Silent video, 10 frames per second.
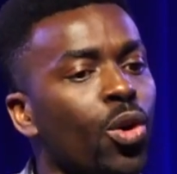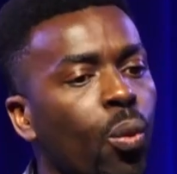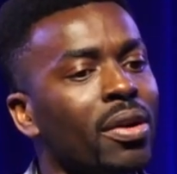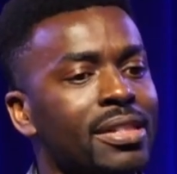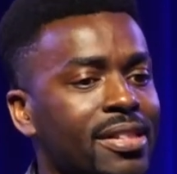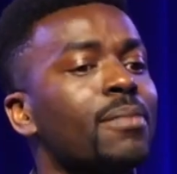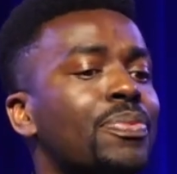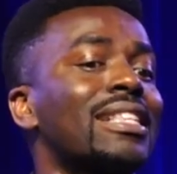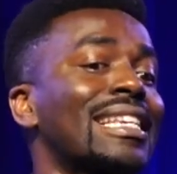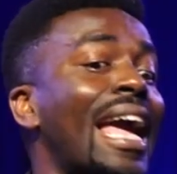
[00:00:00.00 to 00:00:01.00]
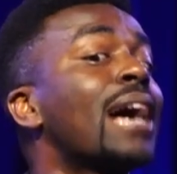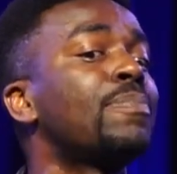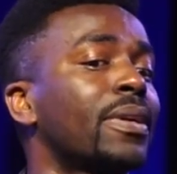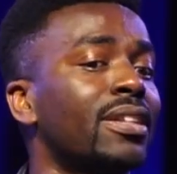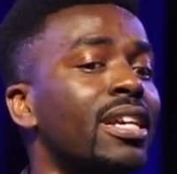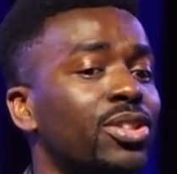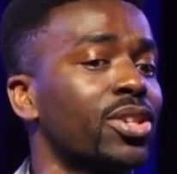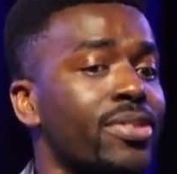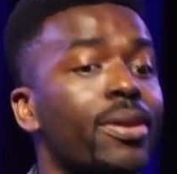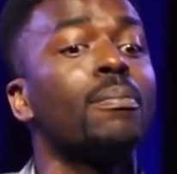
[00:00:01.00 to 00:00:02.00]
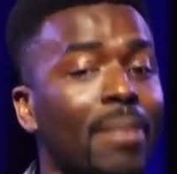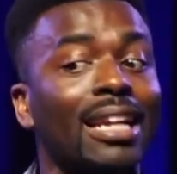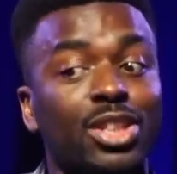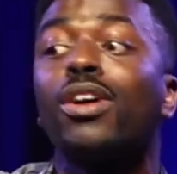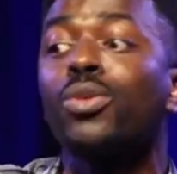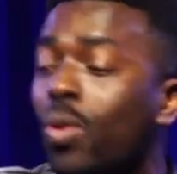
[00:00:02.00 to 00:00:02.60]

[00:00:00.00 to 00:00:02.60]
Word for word: you want something to happen does not mean God